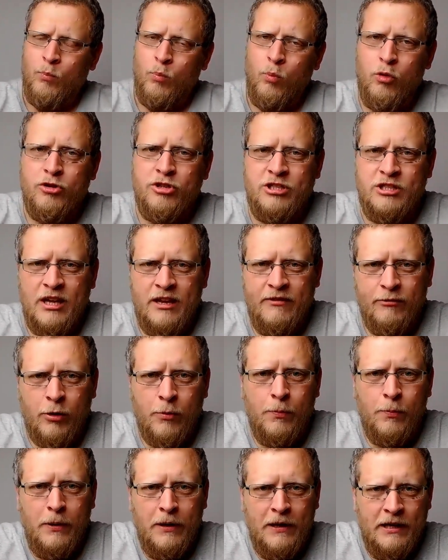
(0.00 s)
once they've
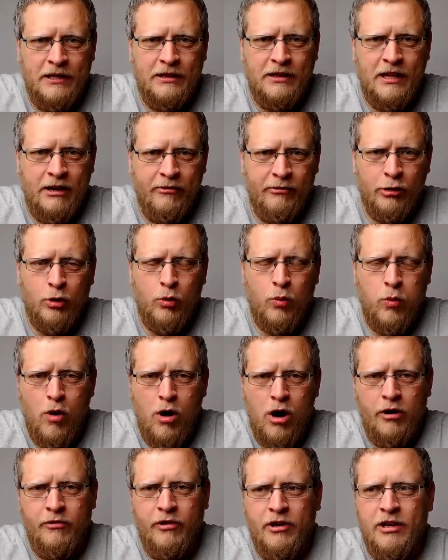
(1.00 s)
completed their
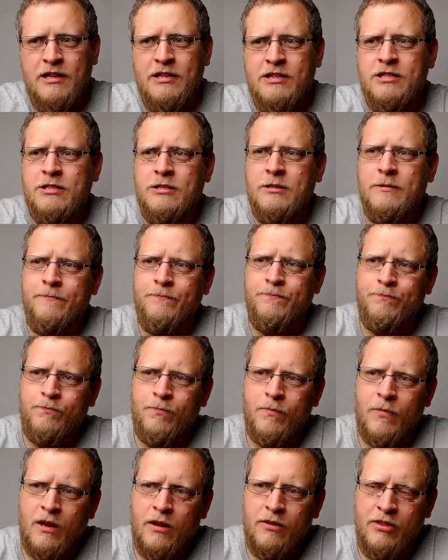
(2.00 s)
inquiries,
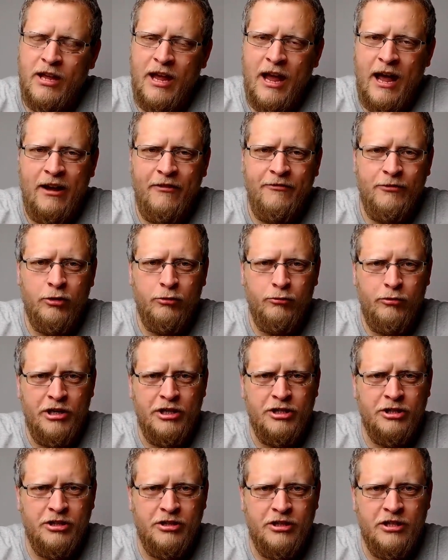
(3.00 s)
they have to
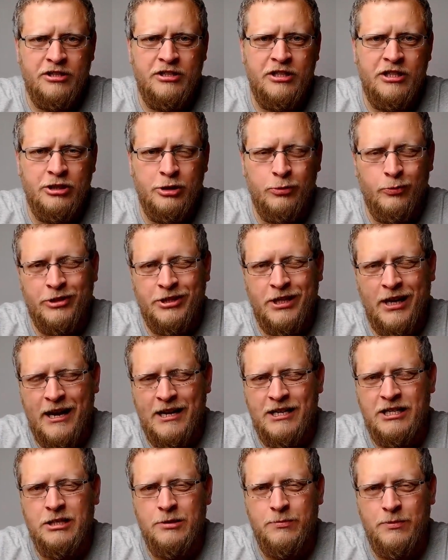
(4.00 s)
reach a decision which
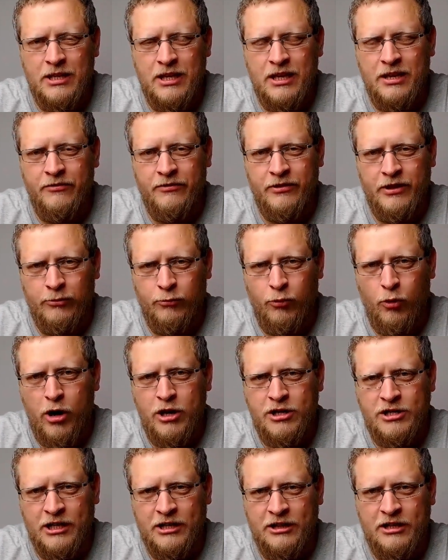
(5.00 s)
has to be given in
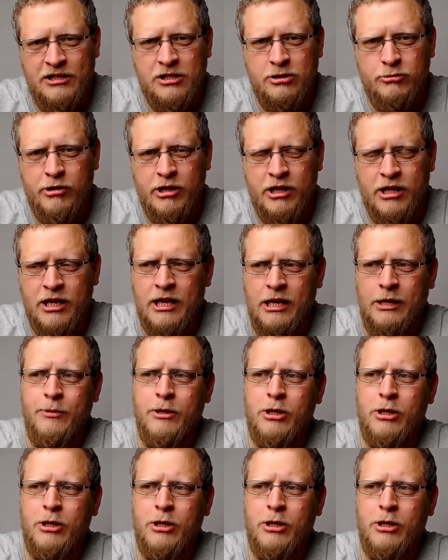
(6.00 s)
writing. And this is really key